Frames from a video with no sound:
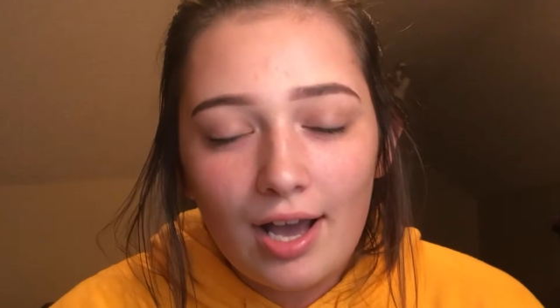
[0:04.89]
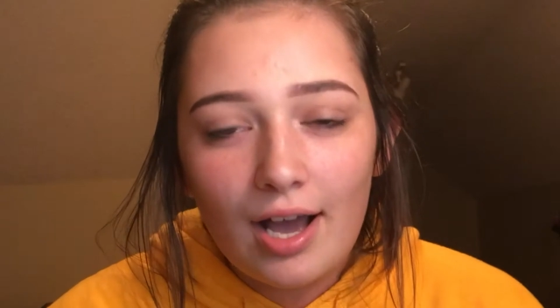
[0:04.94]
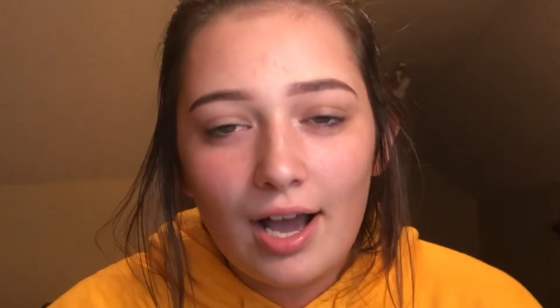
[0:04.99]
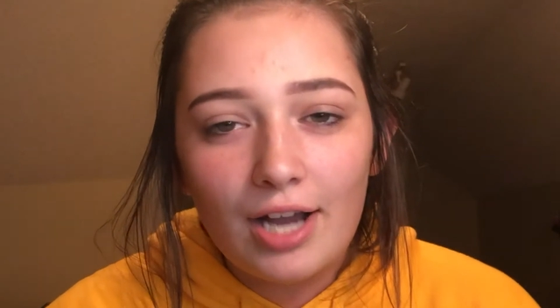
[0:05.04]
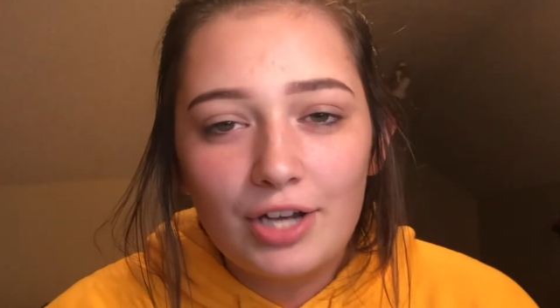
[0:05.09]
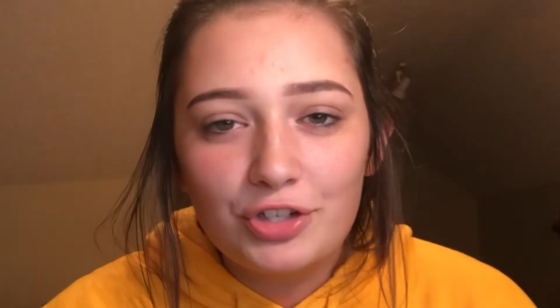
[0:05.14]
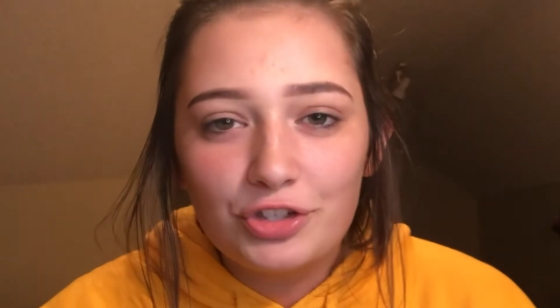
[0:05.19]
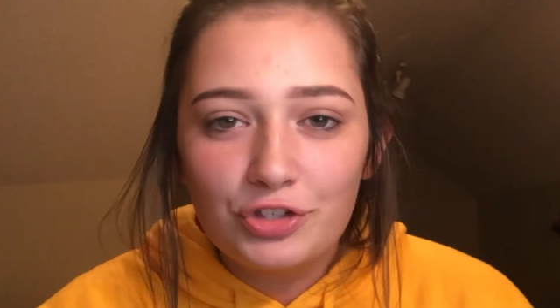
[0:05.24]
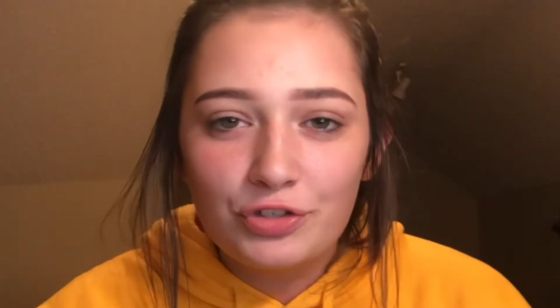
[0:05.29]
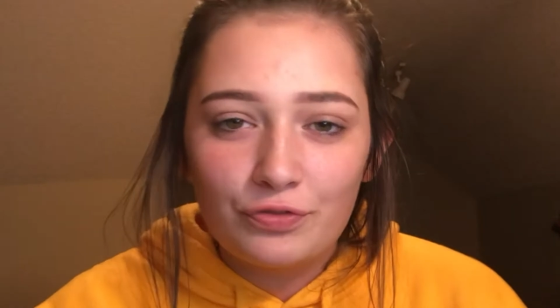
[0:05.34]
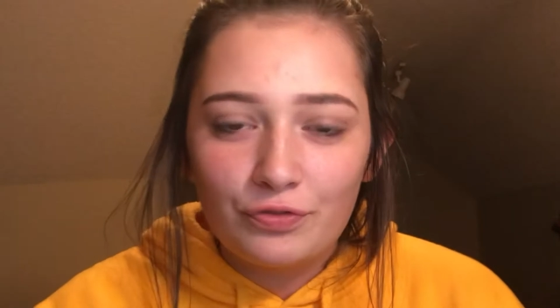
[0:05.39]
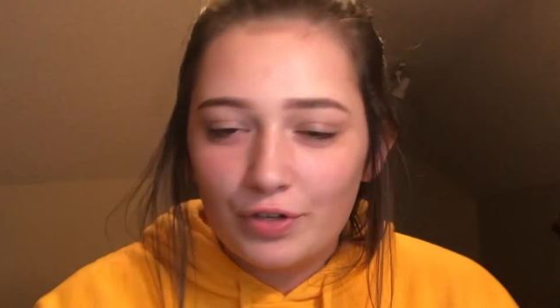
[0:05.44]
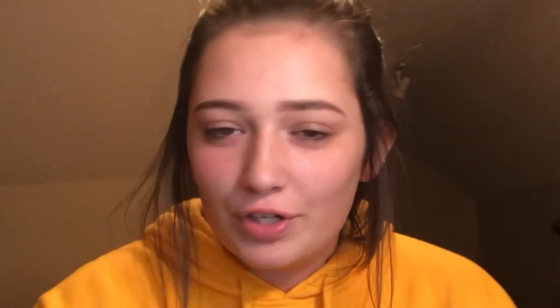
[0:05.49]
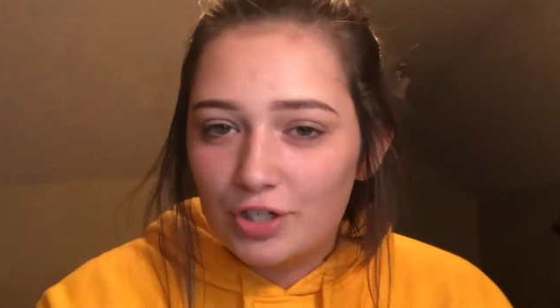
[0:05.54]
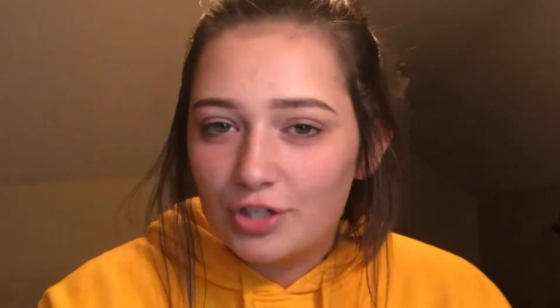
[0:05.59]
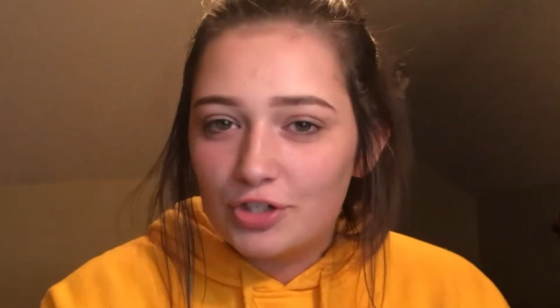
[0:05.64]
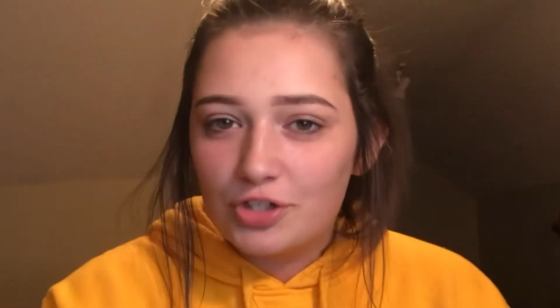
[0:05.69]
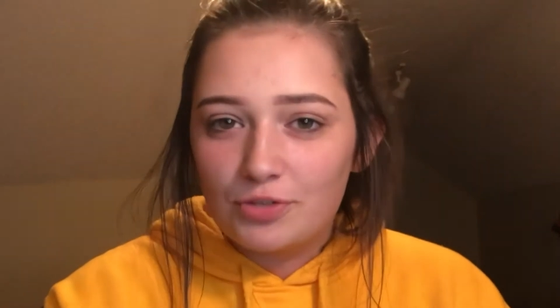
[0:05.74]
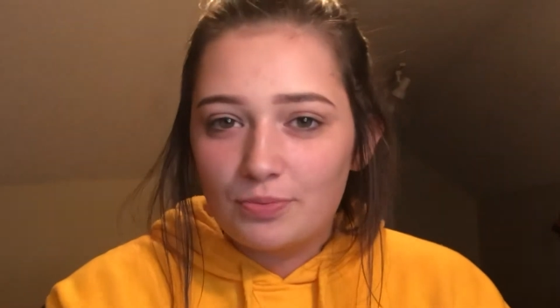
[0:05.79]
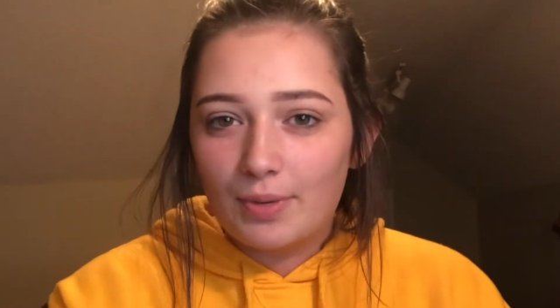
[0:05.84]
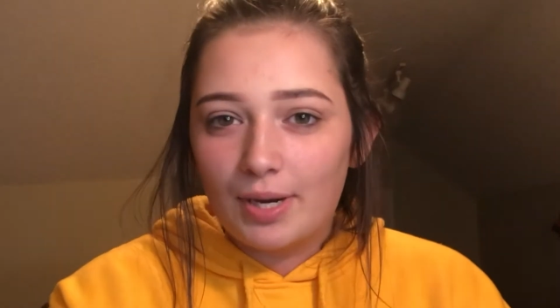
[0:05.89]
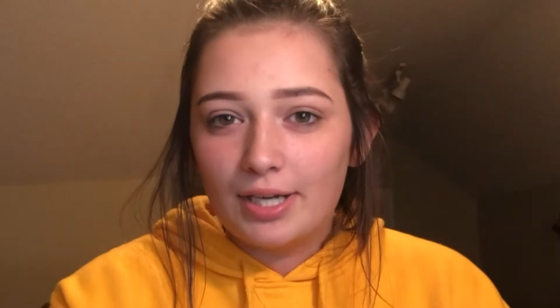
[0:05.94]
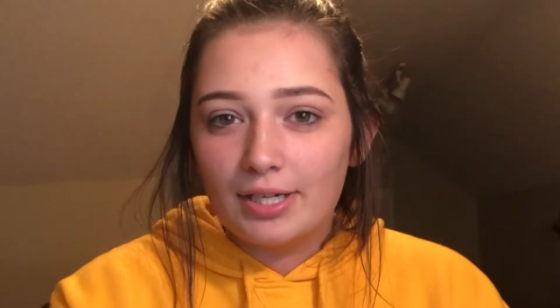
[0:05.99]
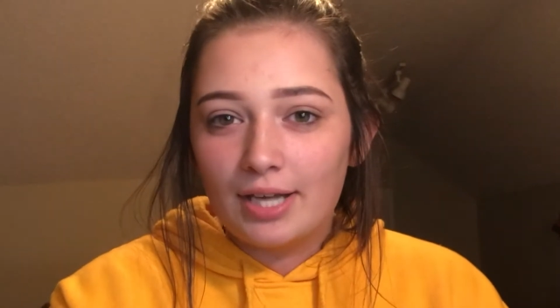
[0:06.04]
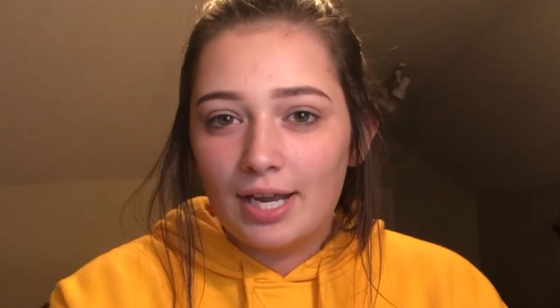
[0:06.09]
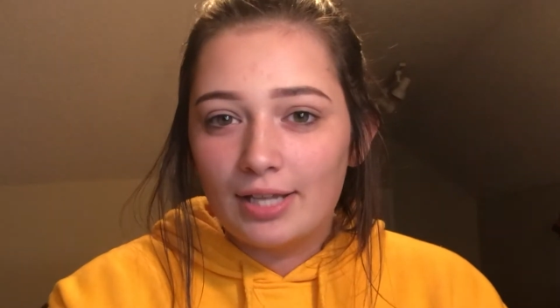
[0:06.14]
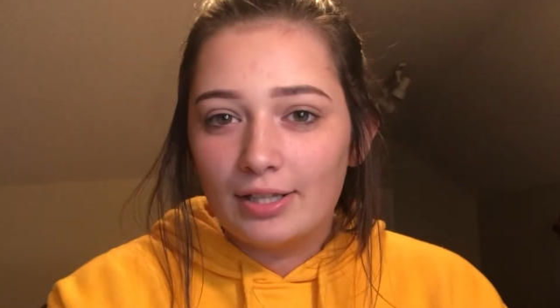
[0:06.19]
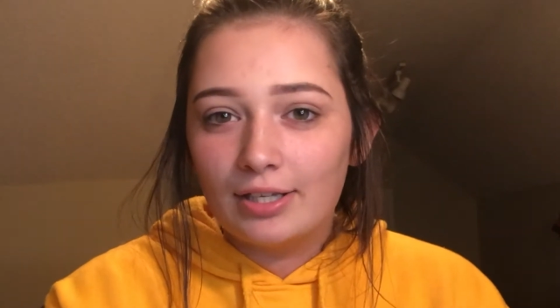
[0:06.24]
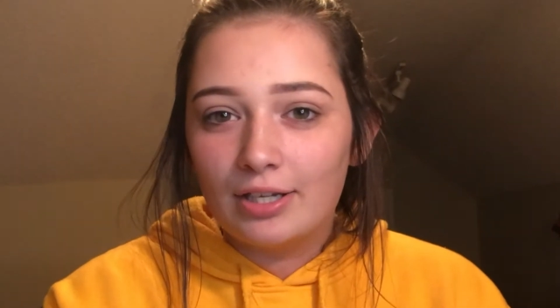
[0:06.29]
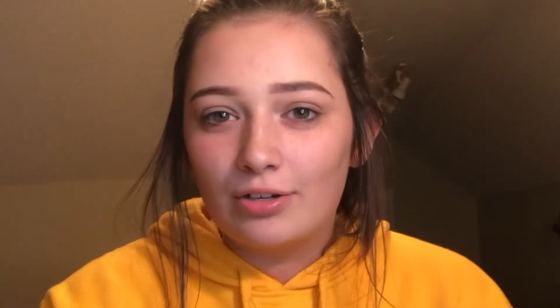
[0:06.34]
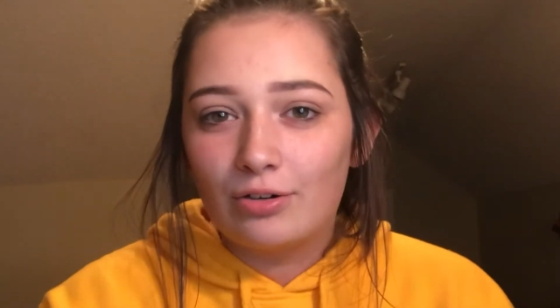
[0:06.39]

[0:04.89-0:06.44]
I just finished my nightly